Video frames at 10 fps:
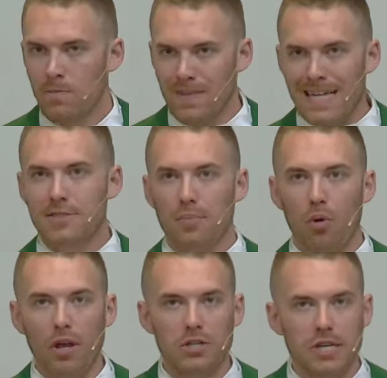And that's the
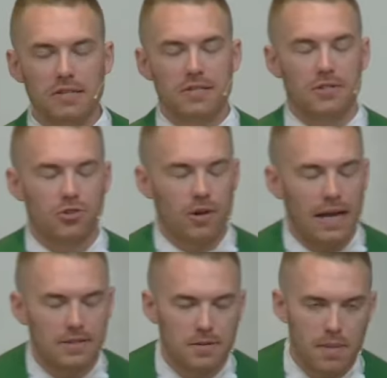point Jesus is
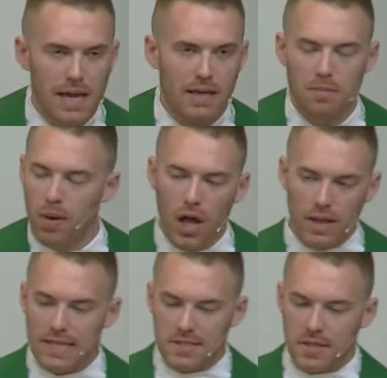trying to make. And Paul
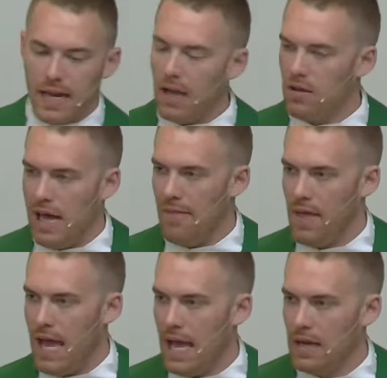hits the nail on
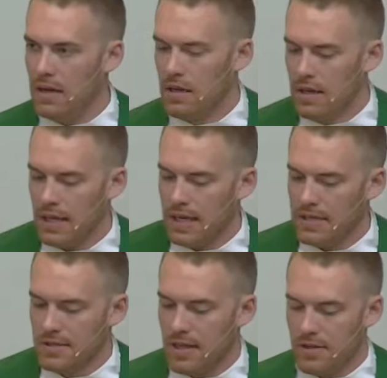the head in
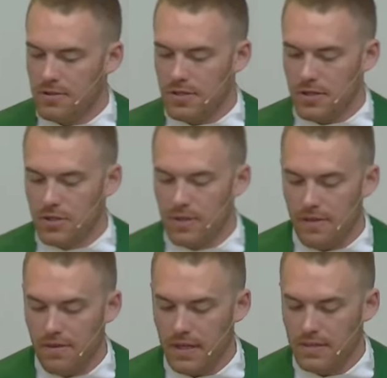his letter to the
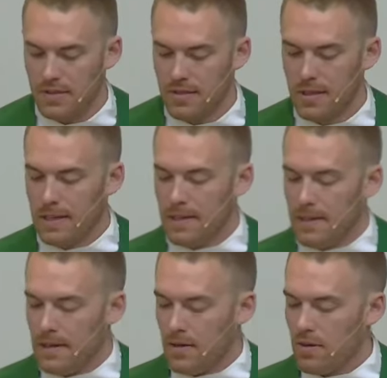Corinthians.
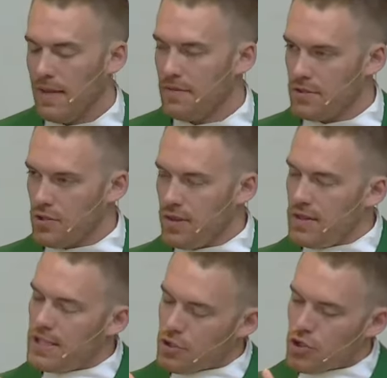Right? So
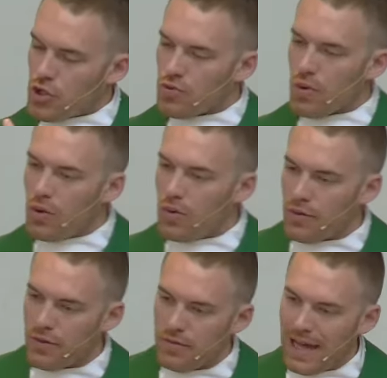this
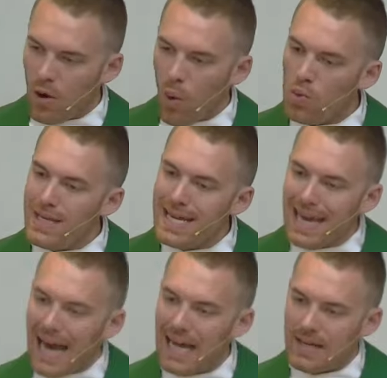truth that only
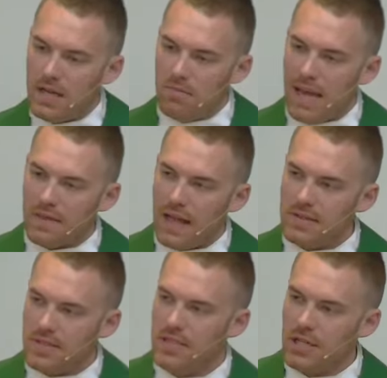God can make
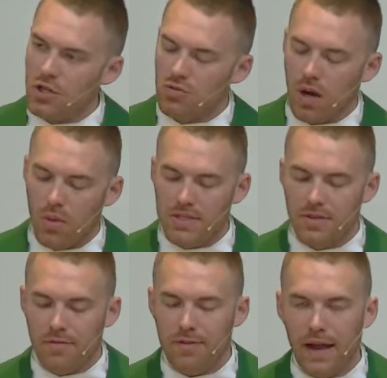that seed grow is
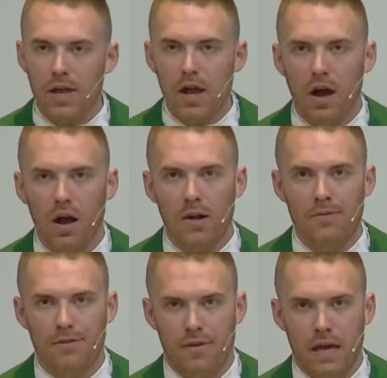a very
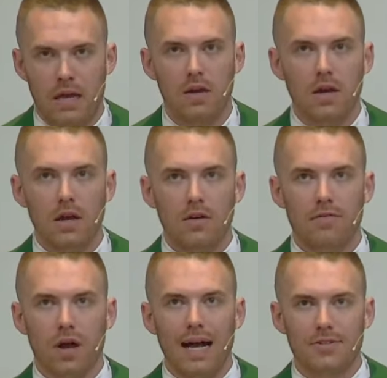hard thing
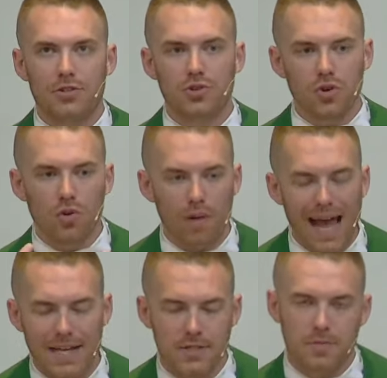for us to
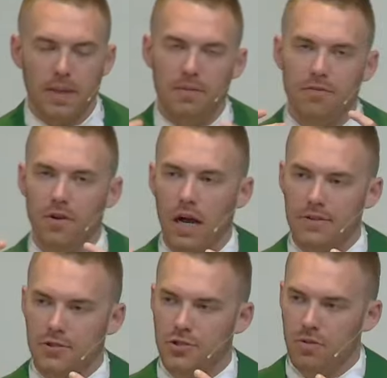grasp and for
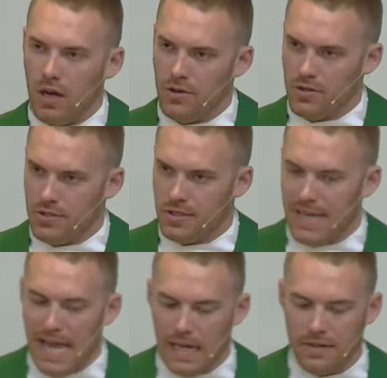us to
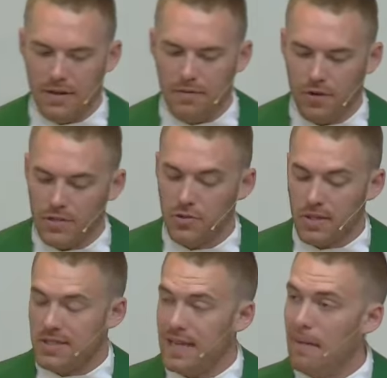understand and for us to
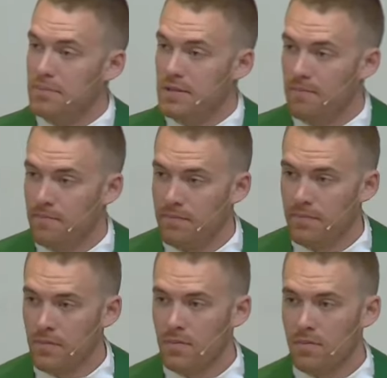accept,
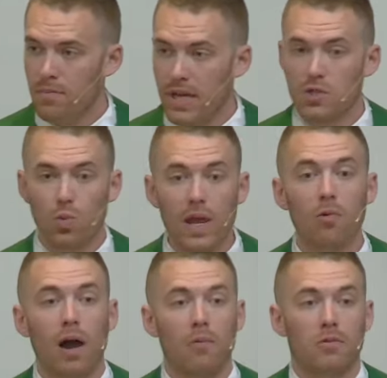because we
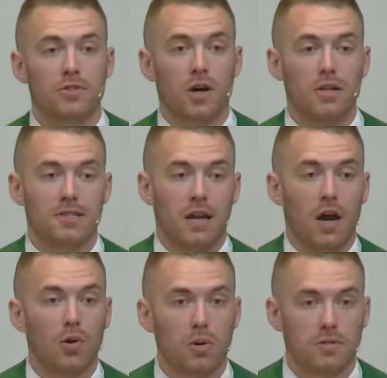want results on
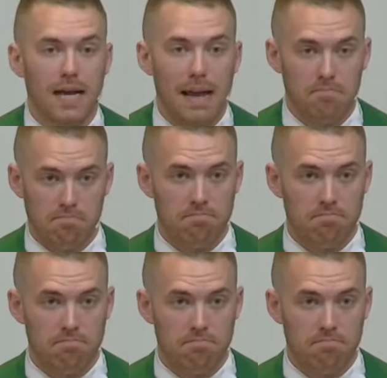our own time.